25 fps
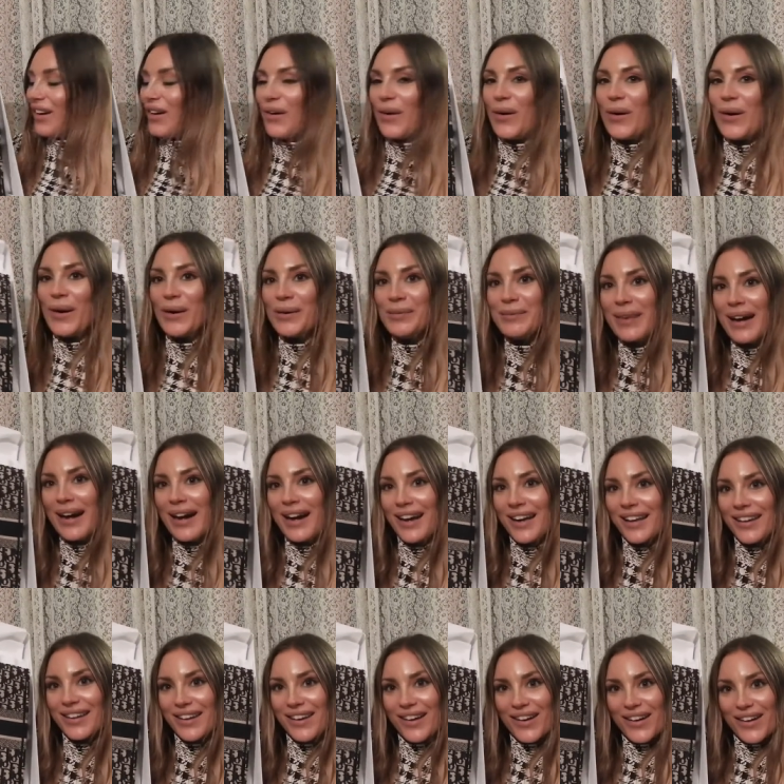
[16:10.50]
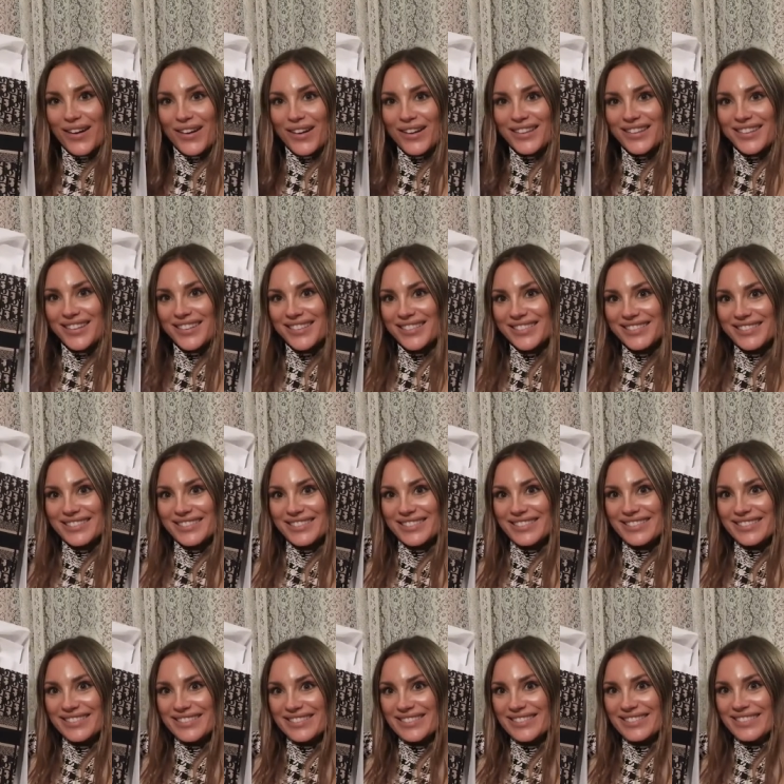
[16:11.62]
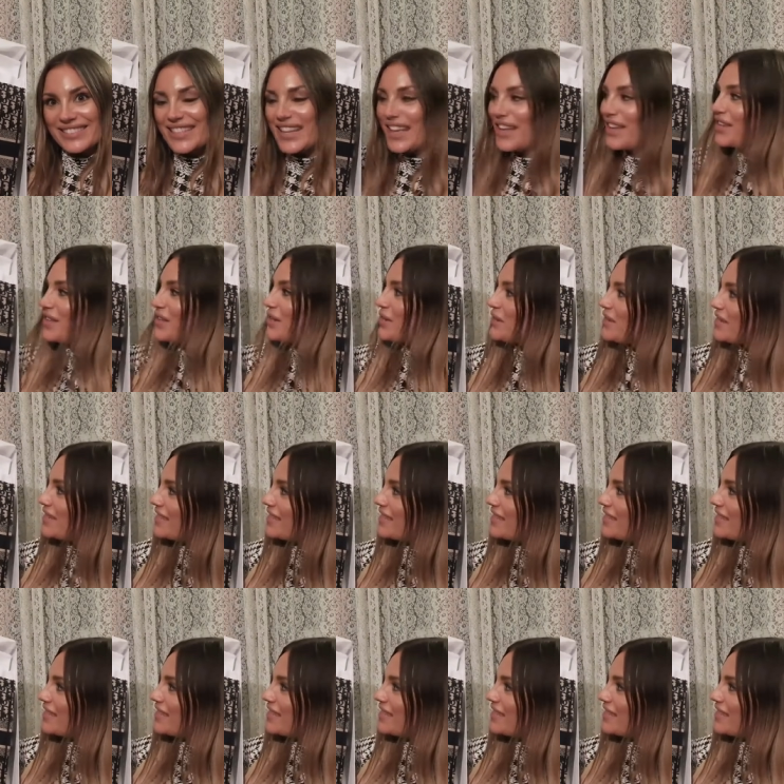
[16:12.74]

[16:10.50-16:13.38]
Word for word: Oh my god. You